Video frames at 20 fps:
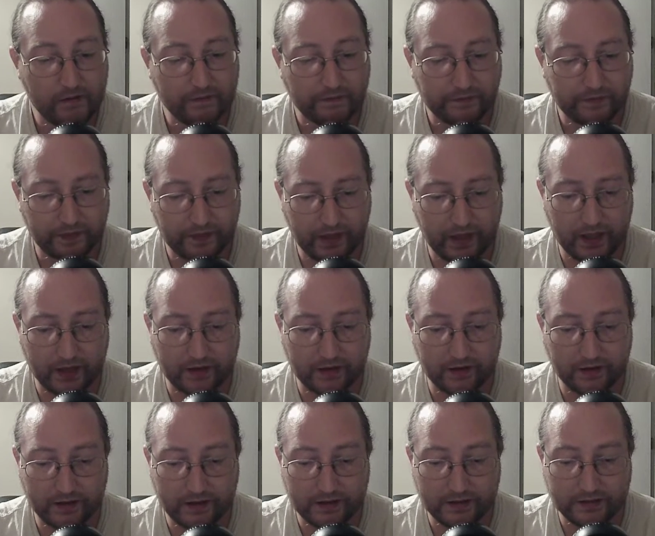
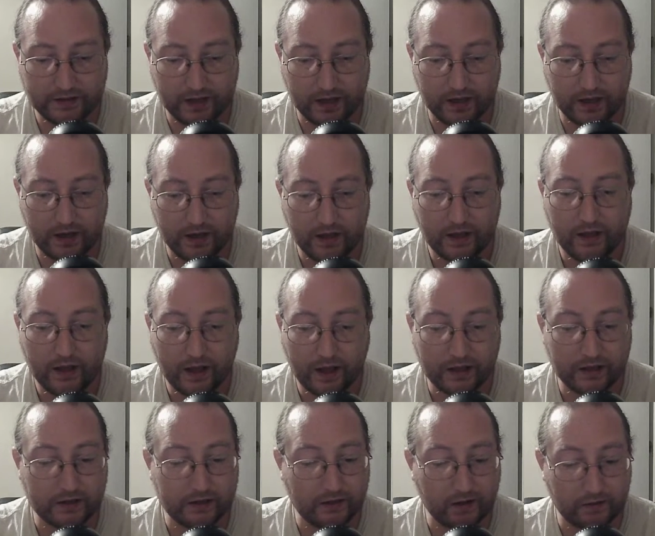Then, he said,
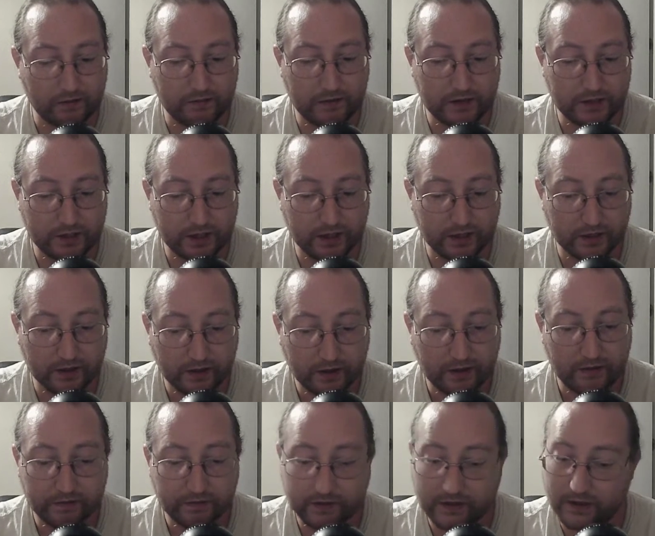I could go fishing,
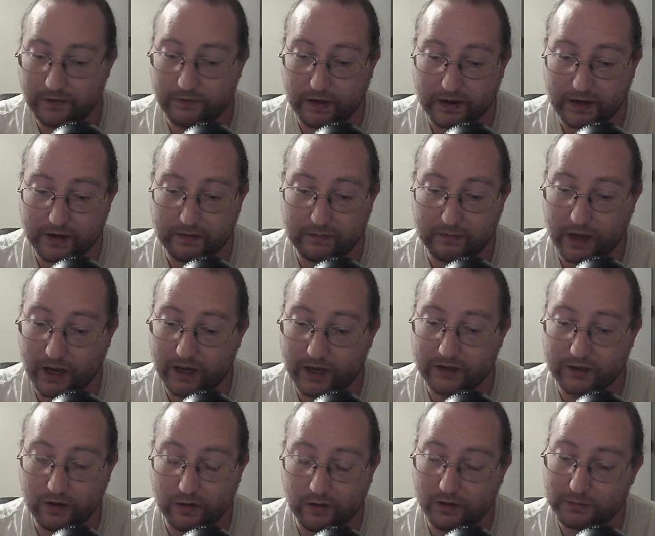if I didn't
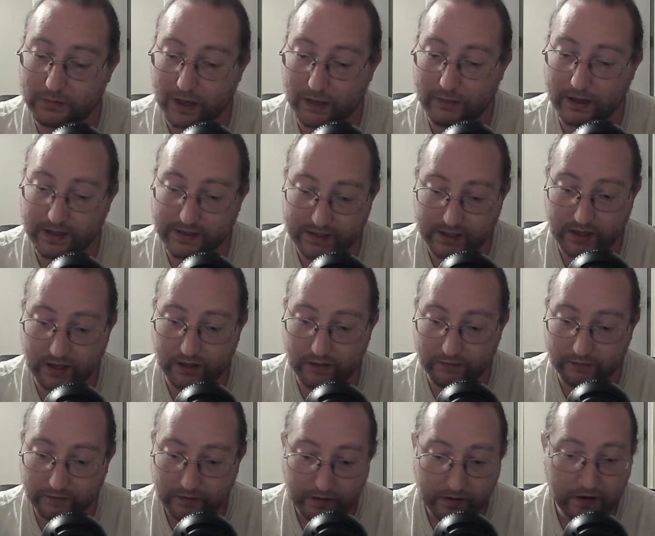mind going by
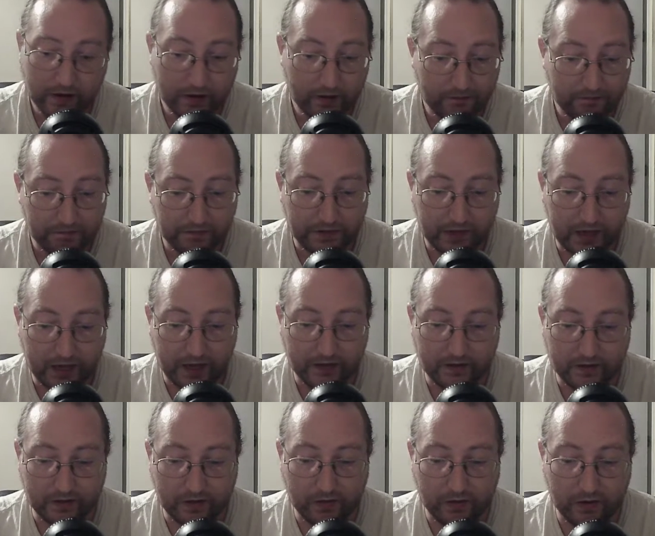myself. He had
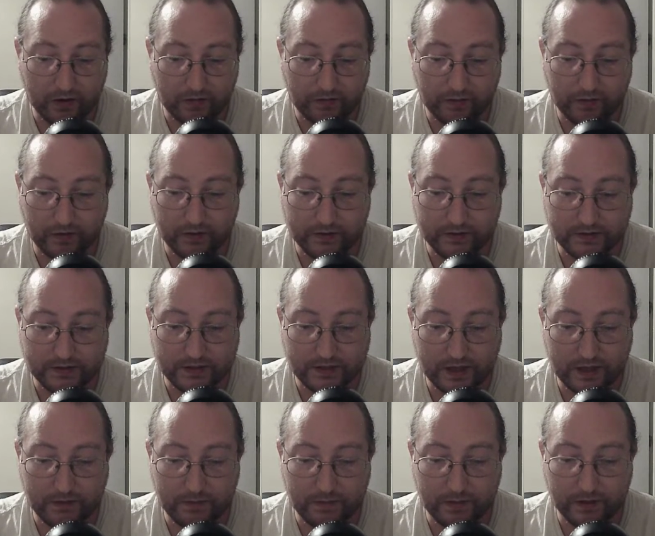to go over and
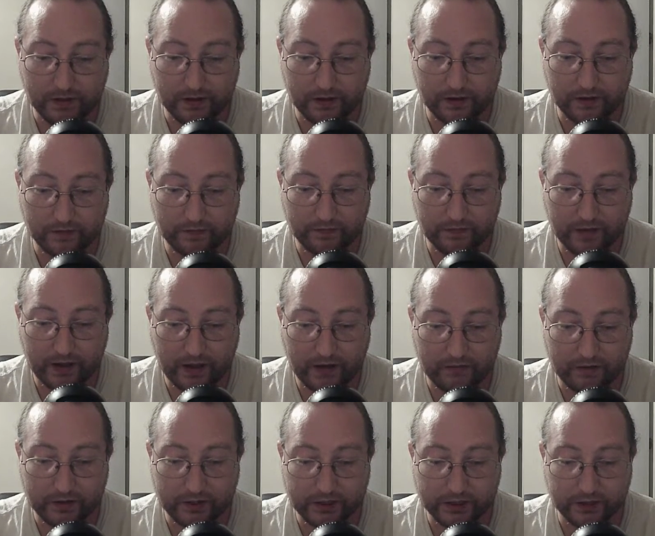see Bill
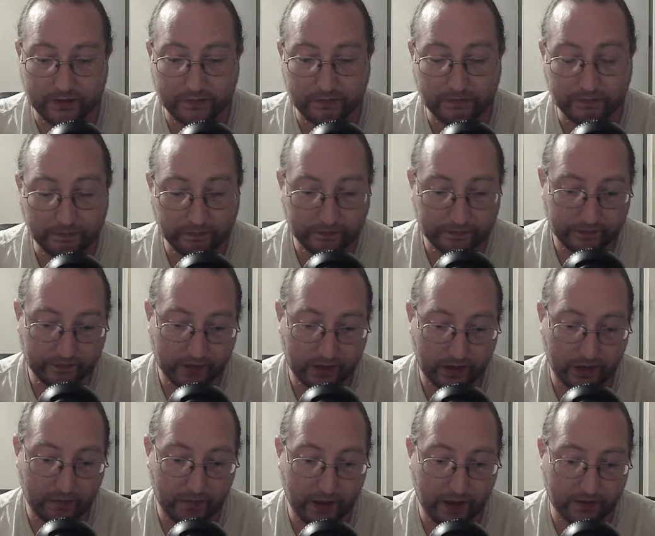Eversham
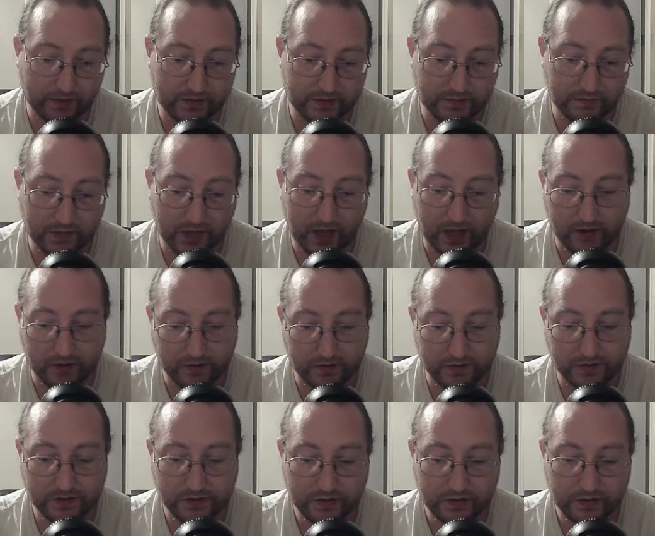about some cows.